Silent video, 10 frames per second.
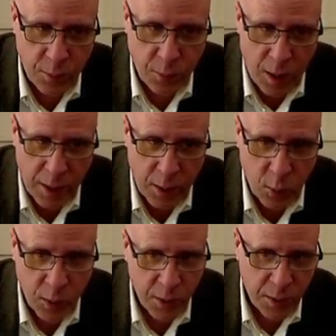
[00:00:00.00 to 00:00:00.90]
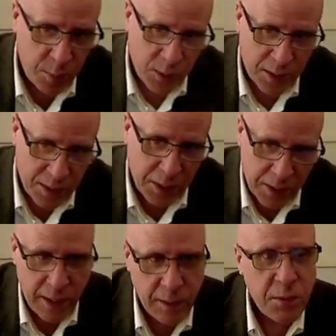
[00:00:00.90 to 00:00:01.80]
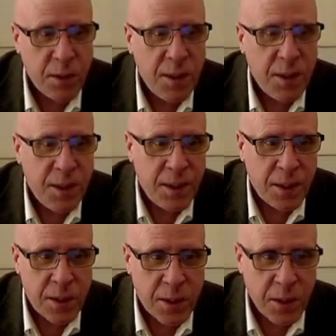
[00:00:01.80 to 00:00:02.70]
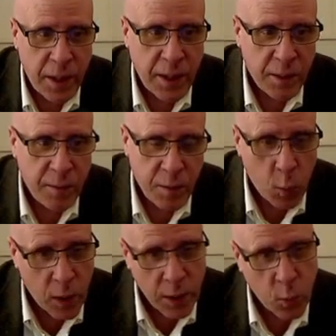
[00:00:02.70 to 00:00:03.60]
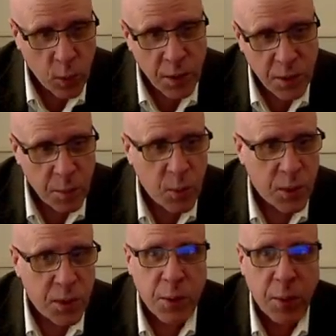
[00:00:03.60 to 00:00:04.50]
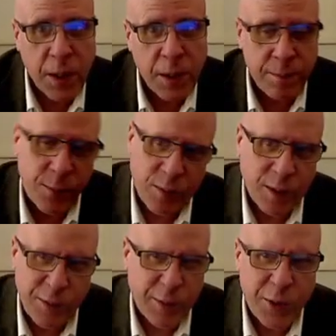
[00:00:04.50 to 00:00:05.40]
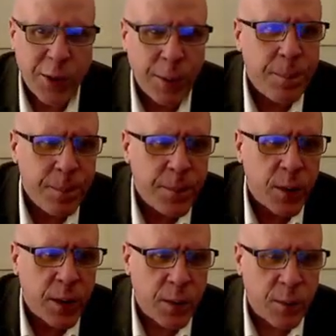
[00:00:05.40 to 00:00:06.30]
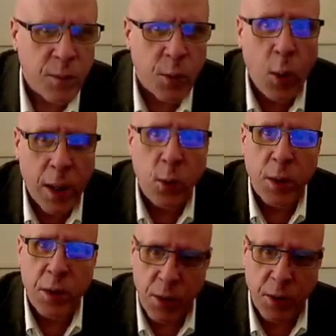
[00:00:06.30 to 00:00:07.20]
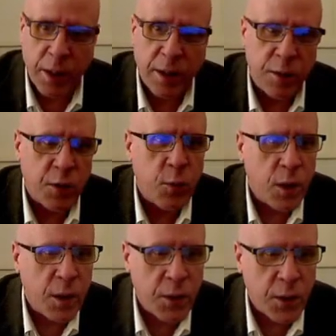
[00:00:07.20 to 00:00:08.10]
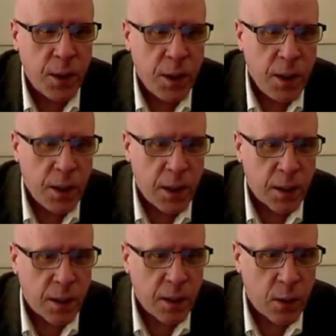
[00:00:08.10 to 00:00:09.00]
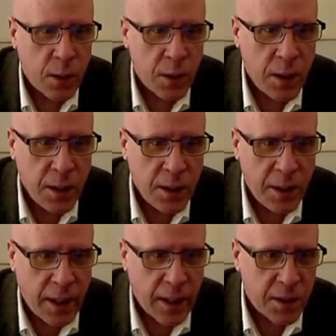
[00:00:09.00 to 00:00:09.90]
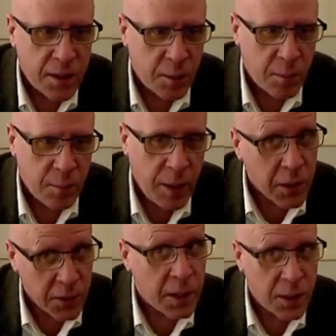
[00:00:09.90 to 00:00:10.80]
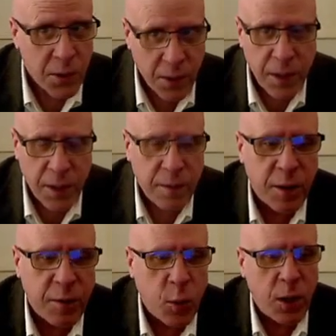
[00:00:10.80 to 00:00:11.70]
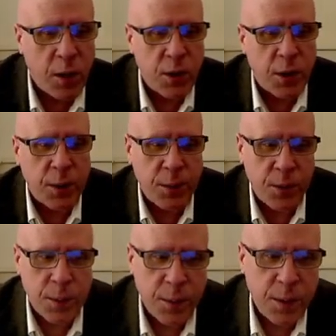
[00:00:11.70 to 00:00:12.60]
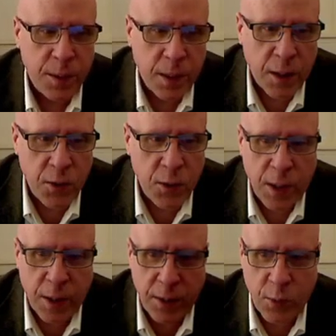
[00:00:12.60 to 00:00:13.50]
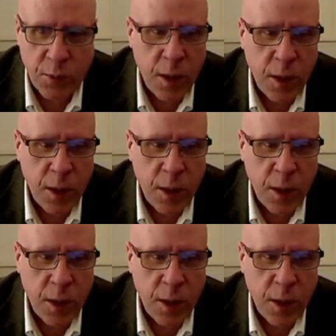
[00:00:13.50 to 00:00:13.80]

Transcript: y coordinate of the point to the left is the negative of the y coordinate to the point to the right, or vice versa. The y coordinates are negatives of one another, and clearly x and minus x are negatives of each other. So that gets you that sort of